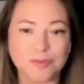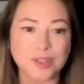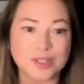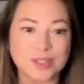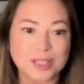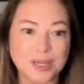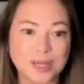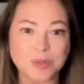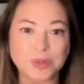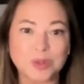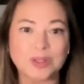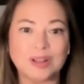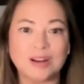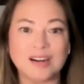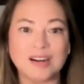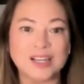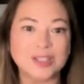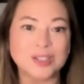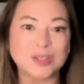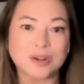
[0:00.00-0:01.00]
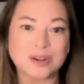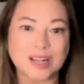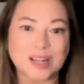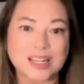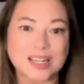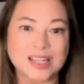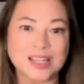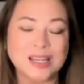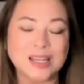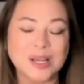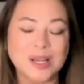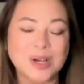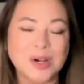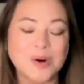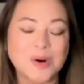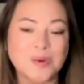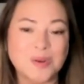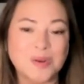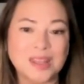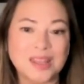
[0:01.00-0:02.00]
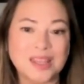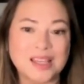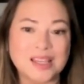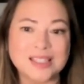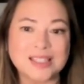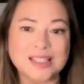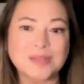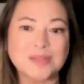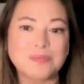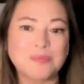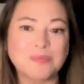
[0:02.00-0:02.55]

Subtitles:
conceptual art already with this.